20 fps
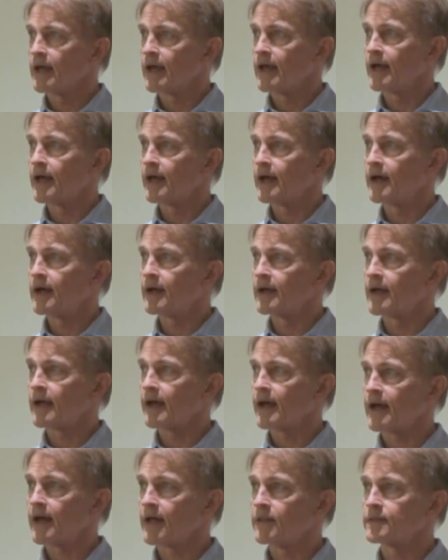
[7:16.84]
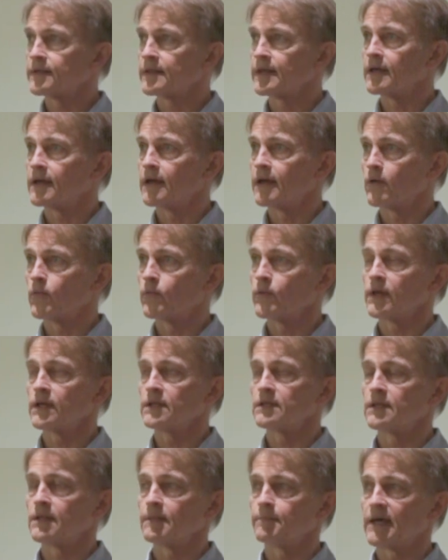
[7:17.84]
And
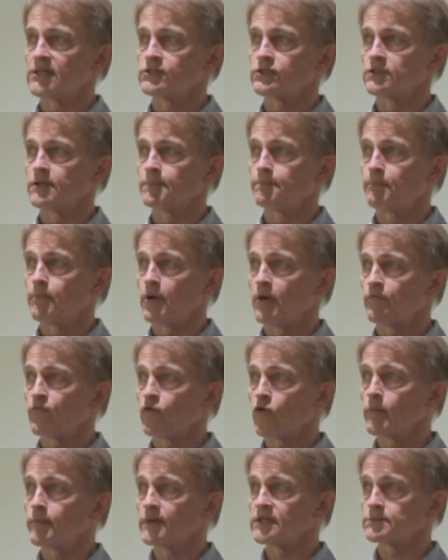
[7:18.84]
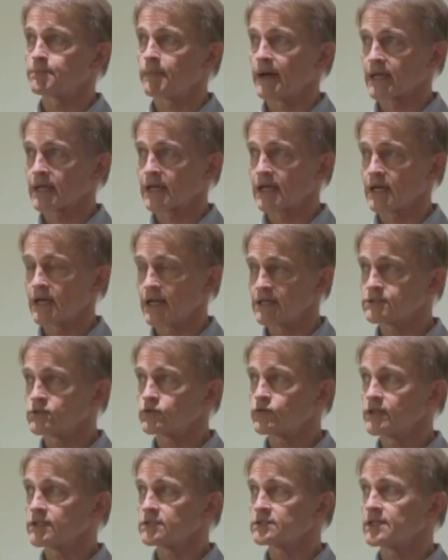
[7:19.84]
we measure the performance by
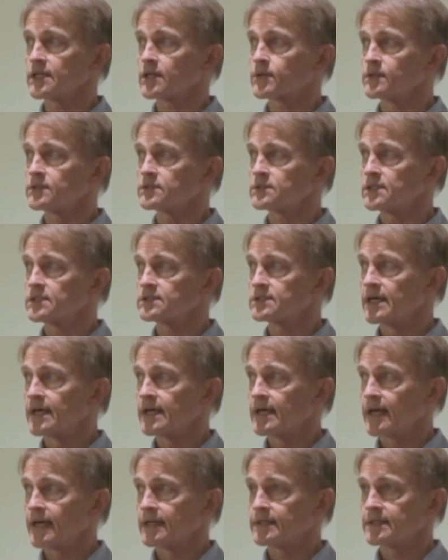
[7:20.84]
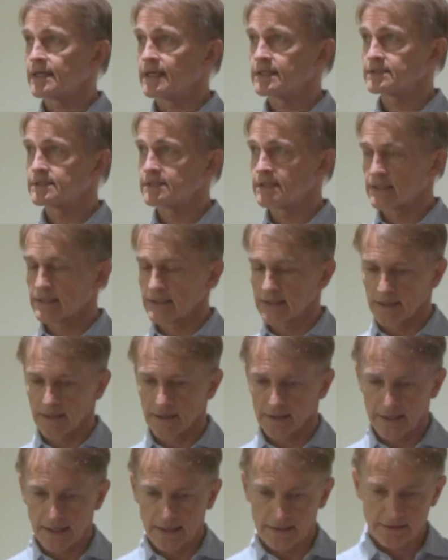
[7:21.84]
clustering sequences and testing
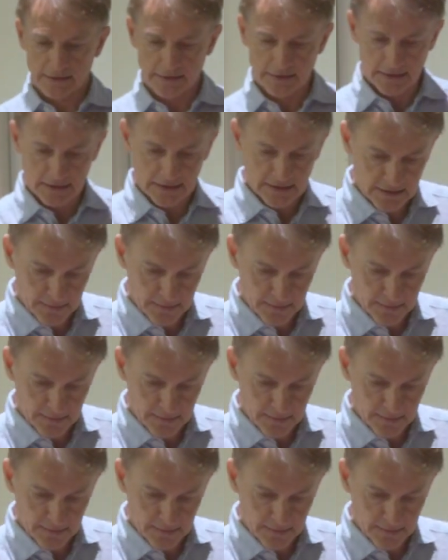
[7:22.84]
against these